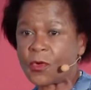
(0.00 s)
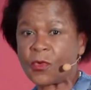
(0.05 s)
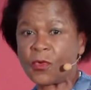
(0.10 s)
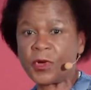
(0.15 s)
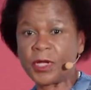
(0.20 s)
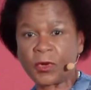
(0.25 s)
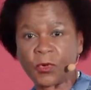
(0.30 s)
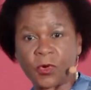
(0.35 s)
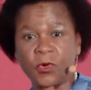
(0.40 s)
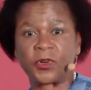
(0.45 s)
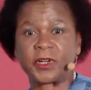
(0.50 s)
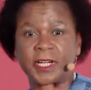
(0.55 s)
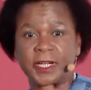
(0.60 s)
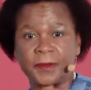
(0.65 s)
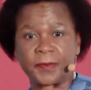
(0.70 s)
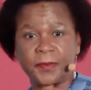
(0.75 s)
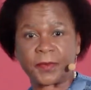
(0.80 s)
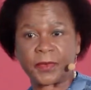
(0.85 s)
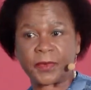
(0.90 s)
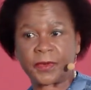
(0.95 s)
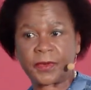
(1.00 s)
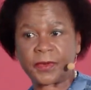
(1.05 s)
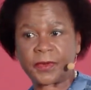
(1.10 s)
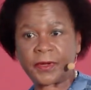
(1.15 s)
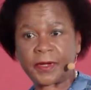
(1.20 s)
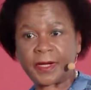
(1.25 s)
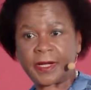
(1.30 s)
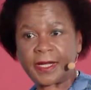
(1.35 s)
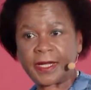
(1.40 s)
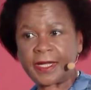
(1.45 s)
We woke up
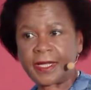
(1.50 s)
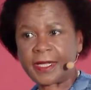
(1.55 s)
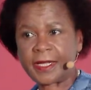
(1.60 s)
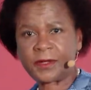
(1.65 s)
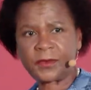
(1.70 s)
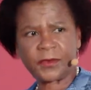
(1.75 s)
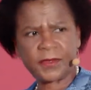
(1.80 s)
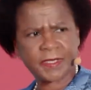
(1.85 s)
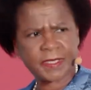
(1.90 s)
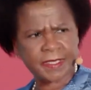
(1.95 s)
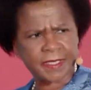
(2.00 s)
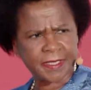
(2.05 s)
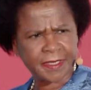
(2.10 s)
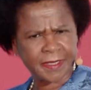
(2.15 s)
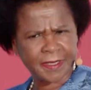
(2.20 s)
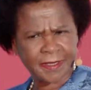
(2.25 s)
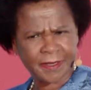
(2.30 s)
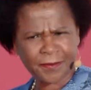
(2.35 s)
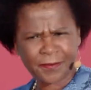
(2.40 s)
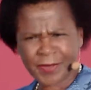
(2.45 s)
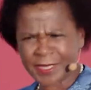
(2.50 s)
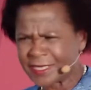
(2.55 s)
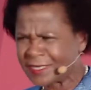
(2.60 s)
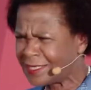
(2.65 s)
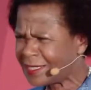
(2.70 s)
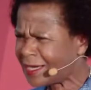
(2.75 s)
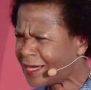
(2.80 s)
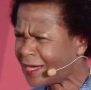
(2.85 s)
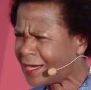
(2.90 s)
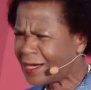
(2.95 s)
and we said, but
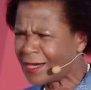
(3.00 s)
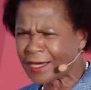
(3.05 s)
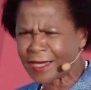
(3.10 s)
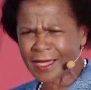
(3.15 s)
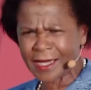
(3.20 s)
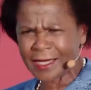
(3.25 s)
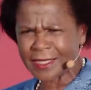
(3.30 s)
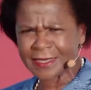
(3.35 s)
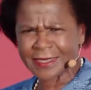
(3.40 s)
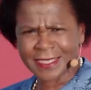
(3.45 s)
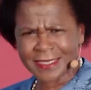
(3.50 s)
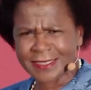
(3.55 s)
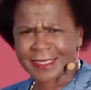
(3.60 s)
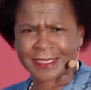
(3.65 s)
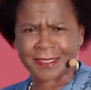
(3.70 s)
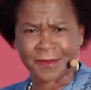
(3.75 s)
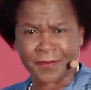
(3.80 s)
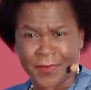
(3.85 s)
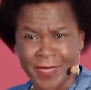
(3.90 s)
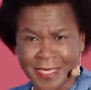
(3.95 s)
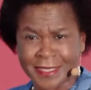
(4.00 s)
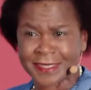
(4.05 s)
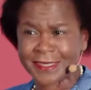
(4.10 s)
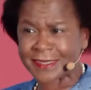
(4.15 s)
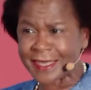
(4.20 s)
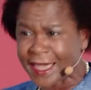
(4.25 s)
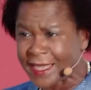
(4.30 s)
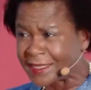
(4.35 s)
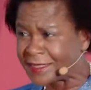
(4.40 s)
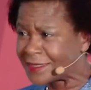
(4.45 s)
this doesn't make
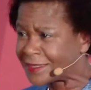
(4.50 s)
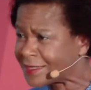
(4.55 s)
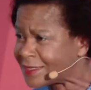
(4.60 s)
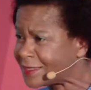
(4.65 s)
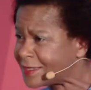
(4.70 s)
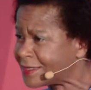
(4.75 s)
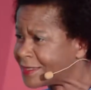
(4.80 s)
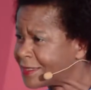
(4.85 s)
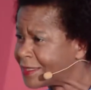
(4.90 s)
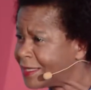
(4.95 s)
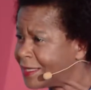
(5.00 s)
sense.